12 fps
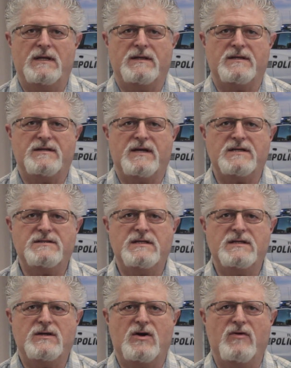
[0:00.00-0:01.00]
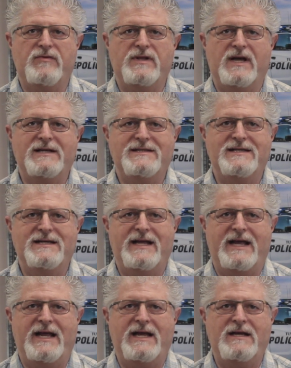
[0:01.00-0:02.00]
The Tustin COVID-19
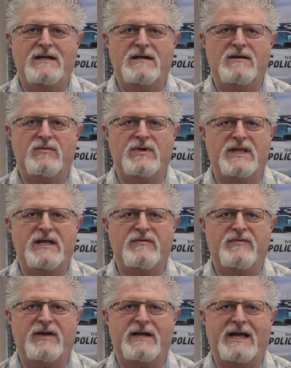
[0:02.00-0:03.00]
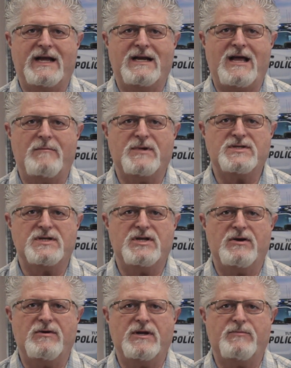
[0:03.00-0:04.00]
Aid, Relief, and Economic
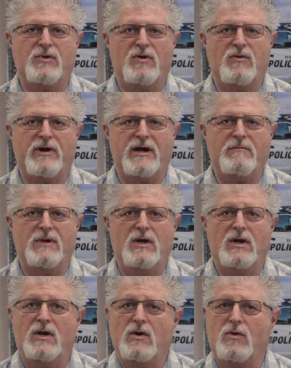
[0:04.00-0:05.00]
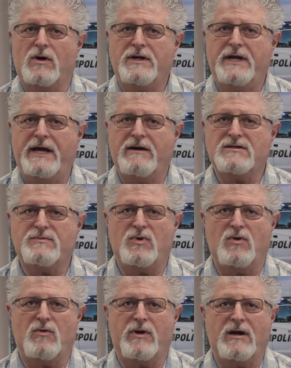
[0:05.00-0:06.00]
Security Program, or CARES
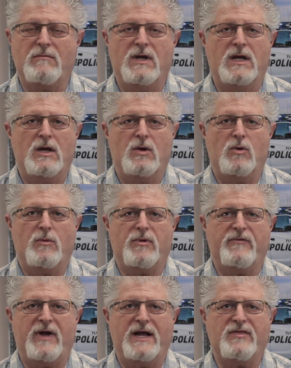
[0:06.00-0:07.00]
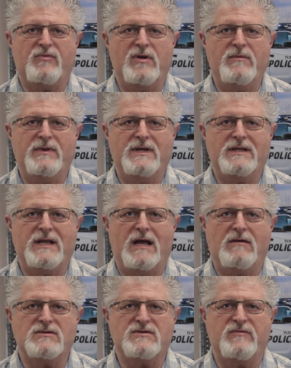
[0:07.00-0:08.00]
program, will provide $3 million
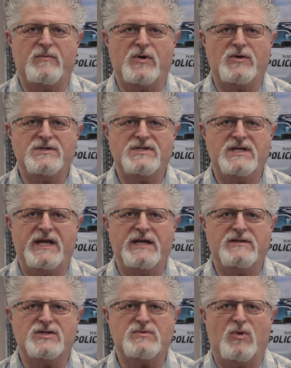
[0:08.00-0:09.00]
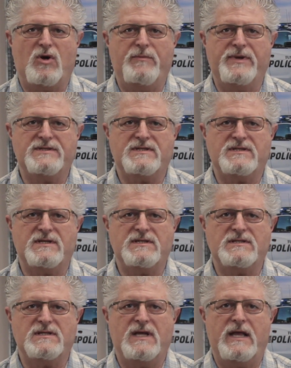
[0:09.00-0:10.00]
of emergency aid to small
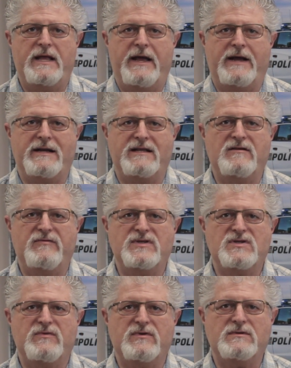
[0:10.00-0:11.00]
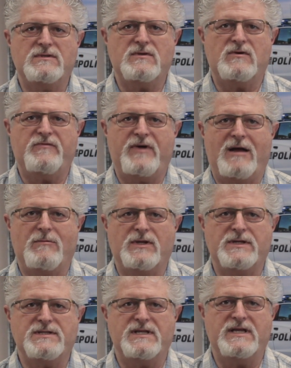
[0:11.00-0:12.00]
businesses and individuals or
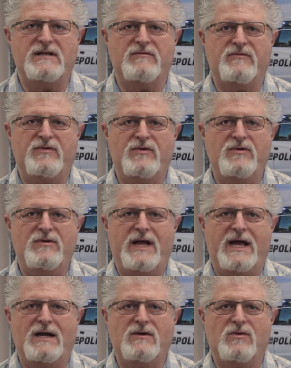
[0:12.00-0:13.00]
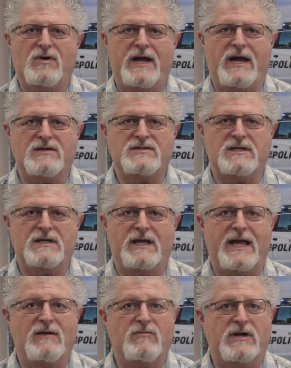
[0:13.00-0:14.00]
families in need of food and/or housing
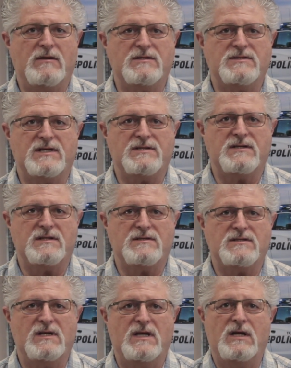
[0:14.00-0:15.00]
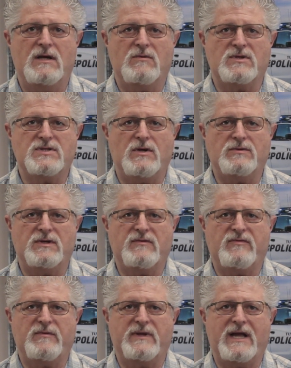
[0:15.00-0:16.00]
and rental assistance resulting
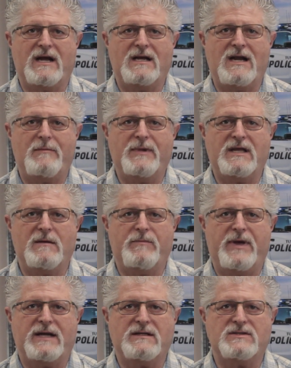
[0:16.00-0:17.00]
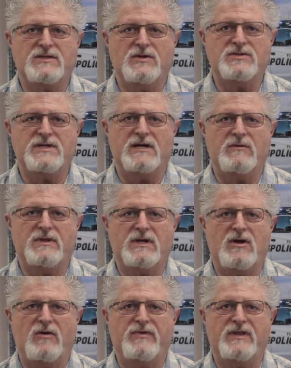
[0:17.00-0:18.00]
from the economic impact associated with the
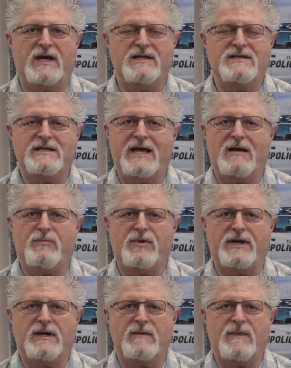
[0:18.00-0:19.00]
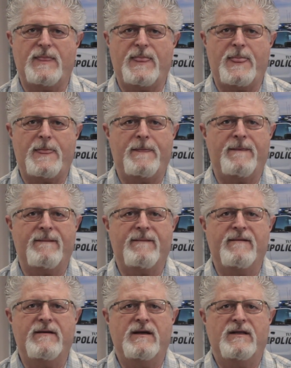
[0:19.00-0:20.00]
COVID-19 outbreak.
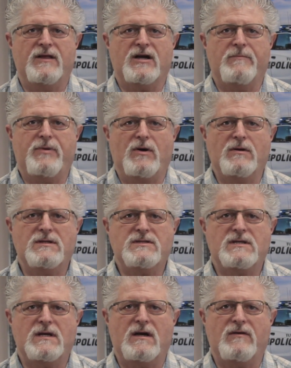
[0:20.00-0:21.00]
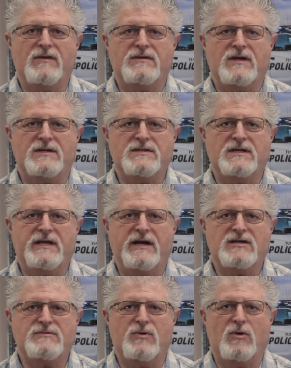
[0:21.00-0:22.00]
The components of the Tustin
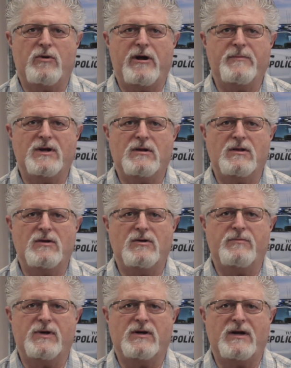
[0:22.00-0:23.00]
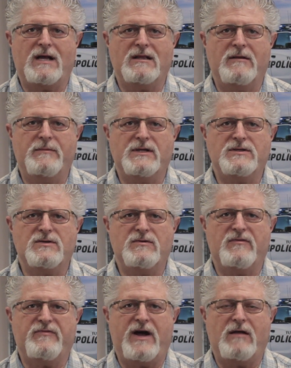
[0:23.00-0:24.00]
CARES program include, but are not limited to,
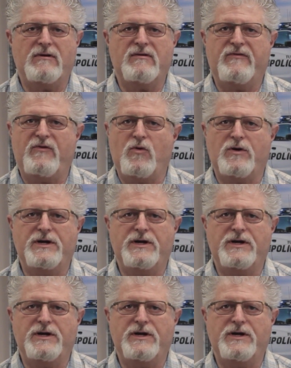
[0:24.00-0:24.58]
the following four